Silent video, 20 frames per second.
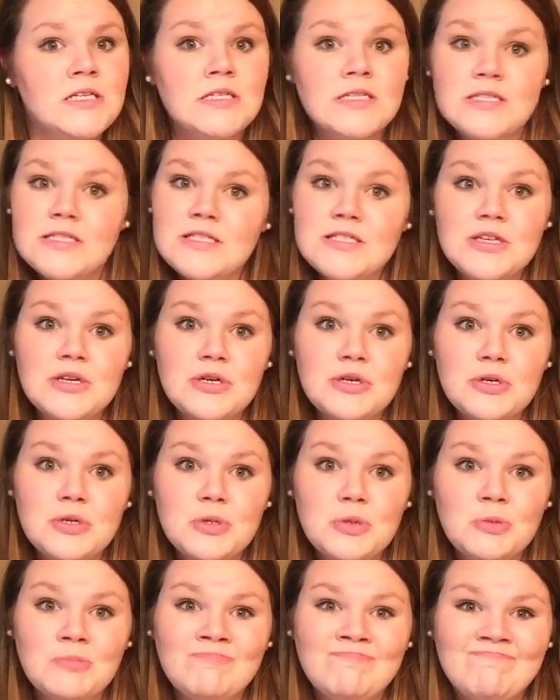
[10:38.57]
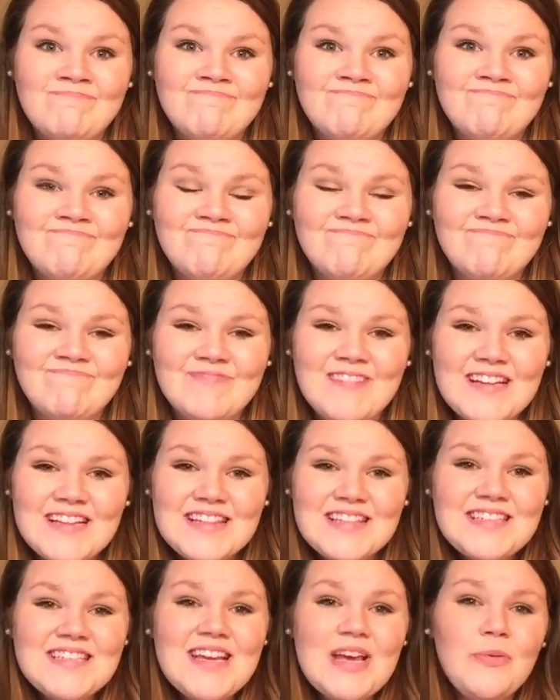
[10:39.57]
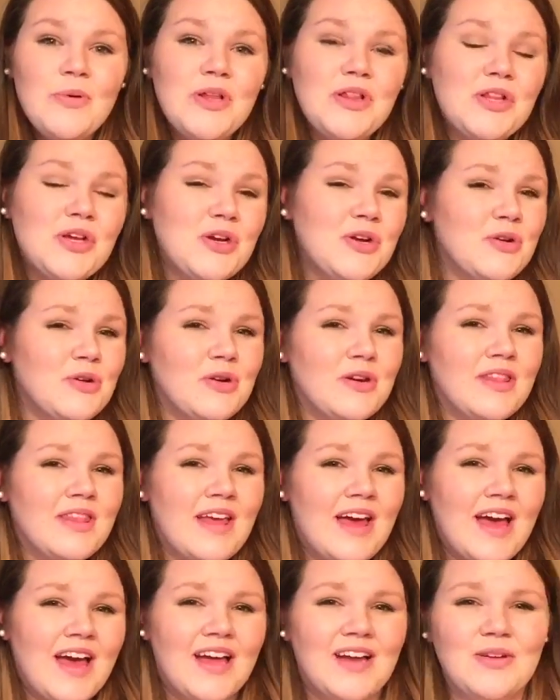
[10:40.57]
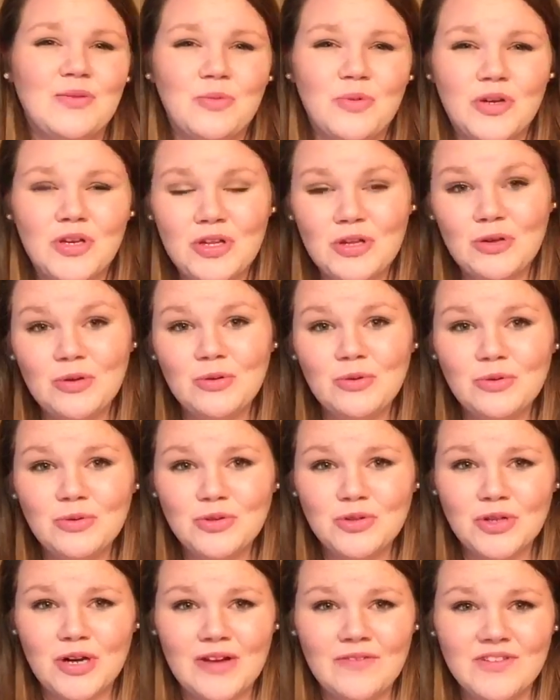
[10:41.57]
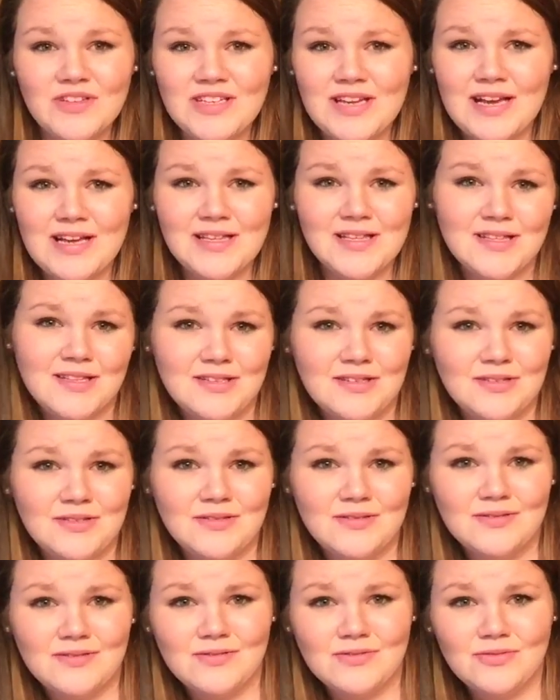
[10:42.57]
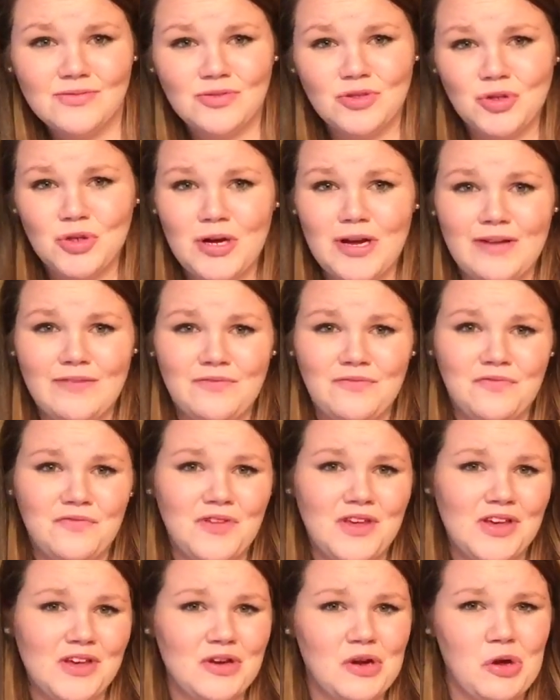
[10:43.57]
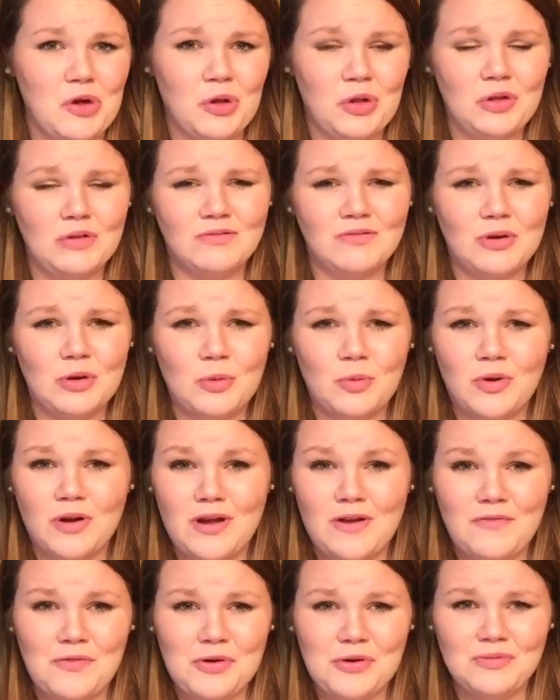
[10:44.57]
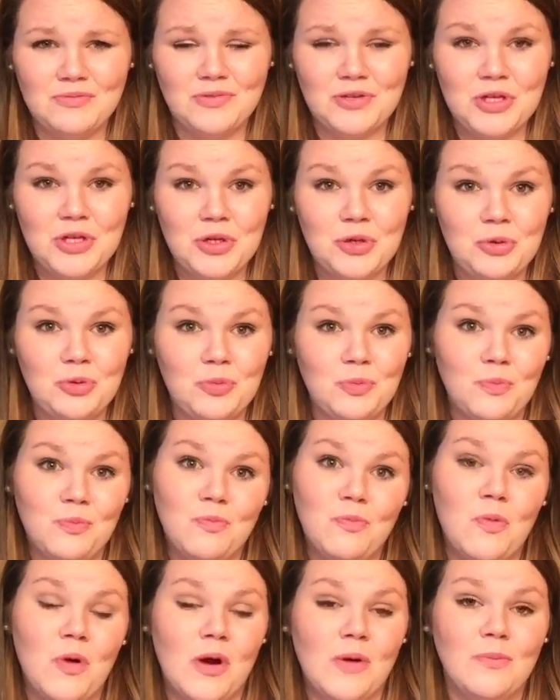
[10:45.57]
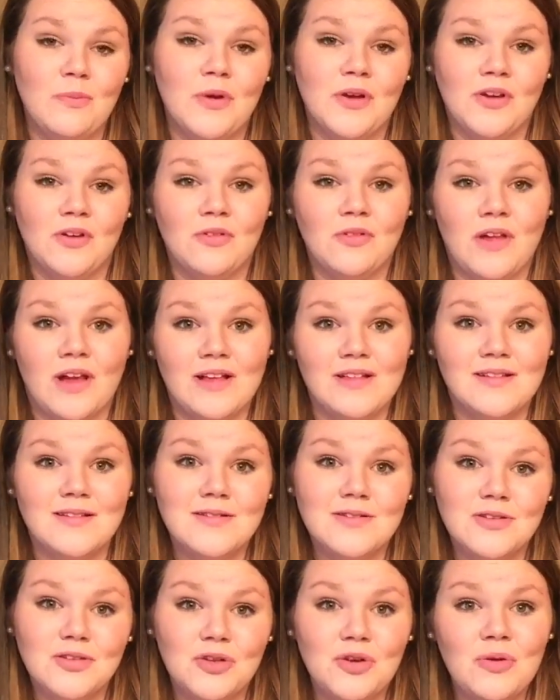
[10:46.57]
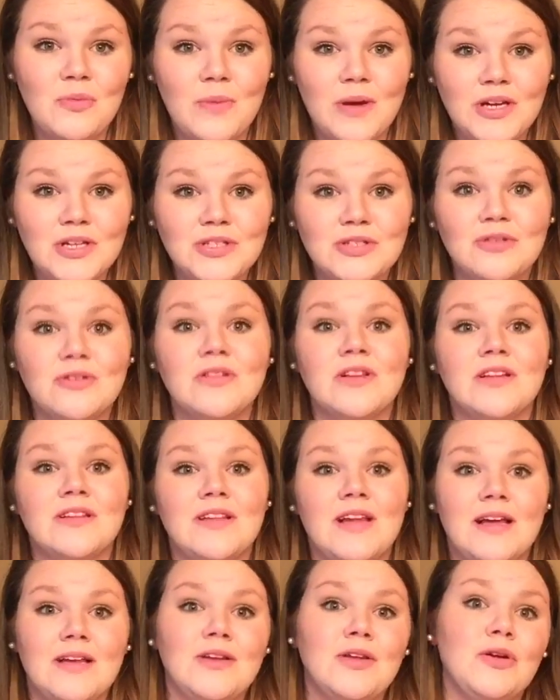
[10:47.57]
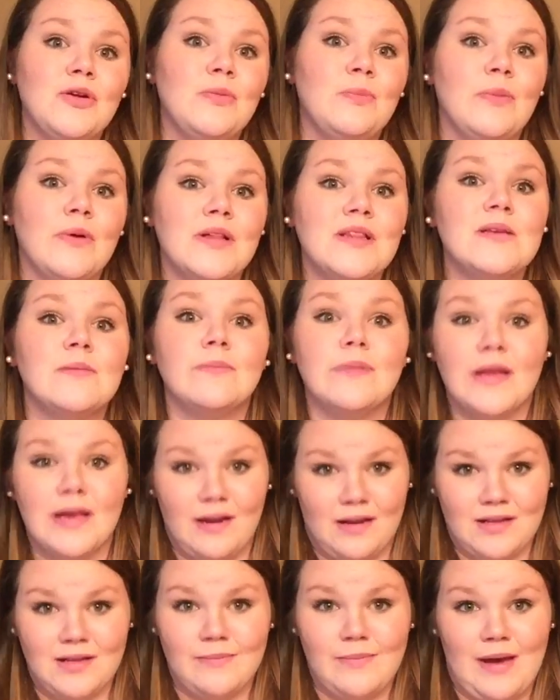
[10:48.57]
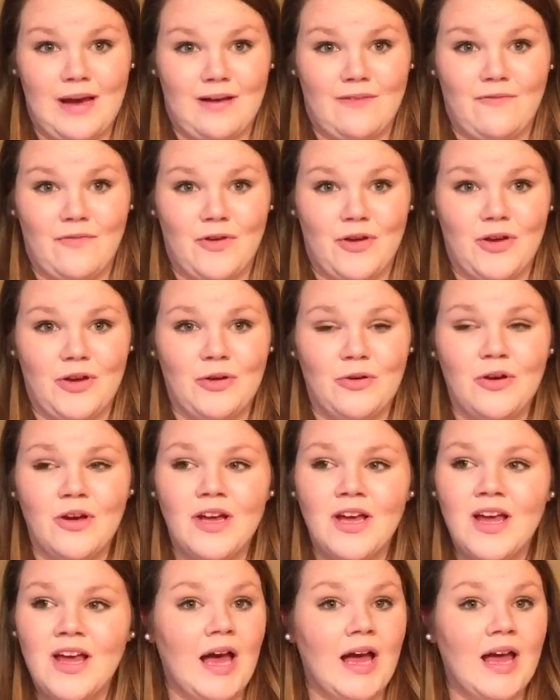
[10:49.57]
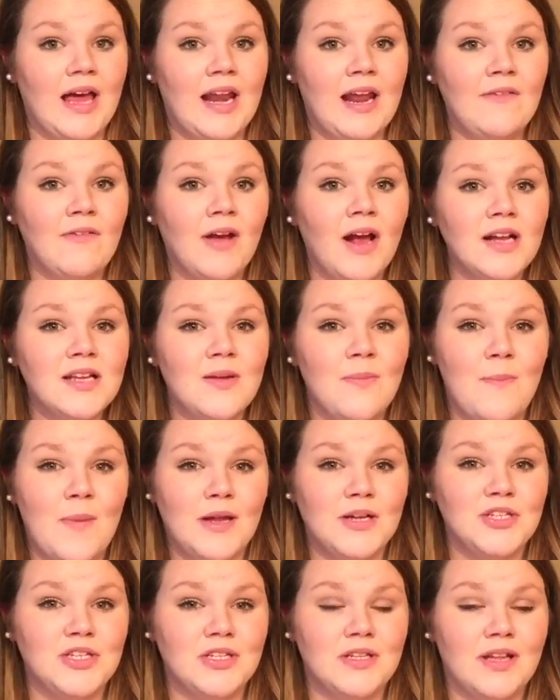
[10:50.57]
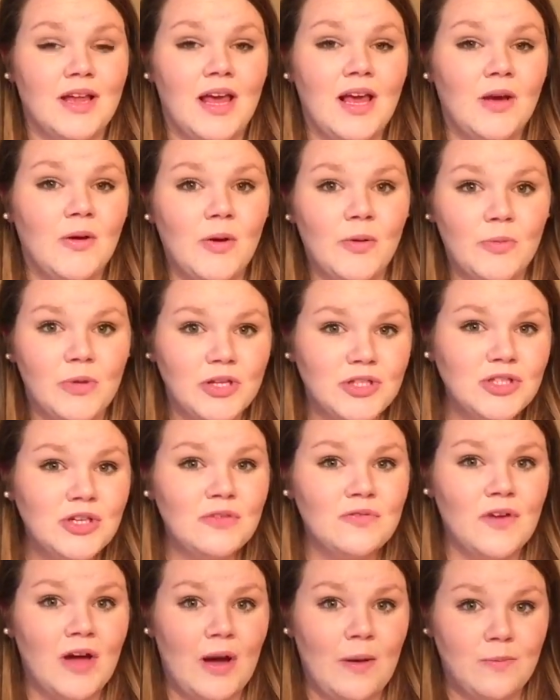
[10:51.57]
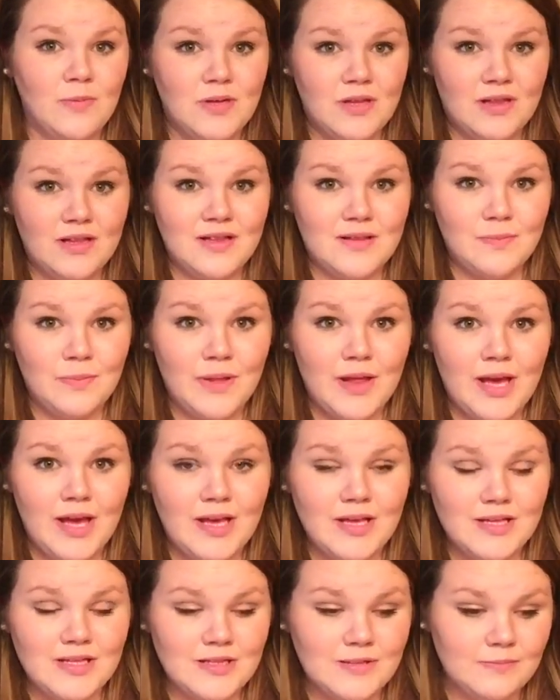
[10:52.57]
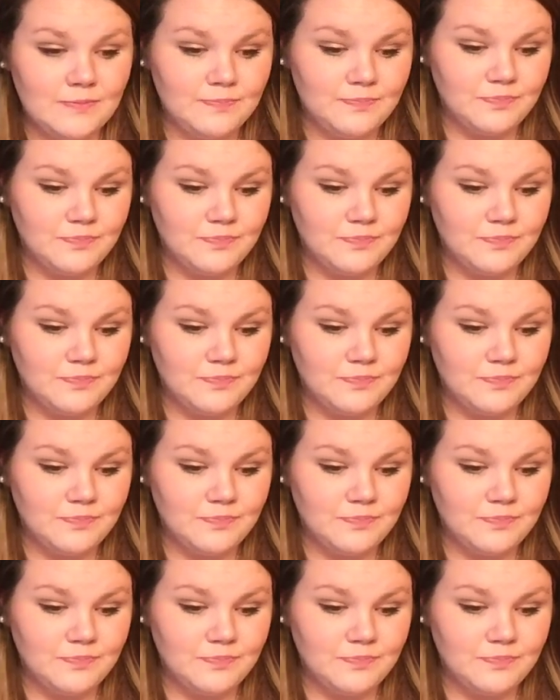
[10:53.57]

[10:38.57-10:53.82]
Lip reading: so that's the day we learned that when you drive a test drive vehicle or whatever, you want bring your license to, make sure that that dude puts a plate on the back for you. And I forgot to mention, like, when we drove up to this place,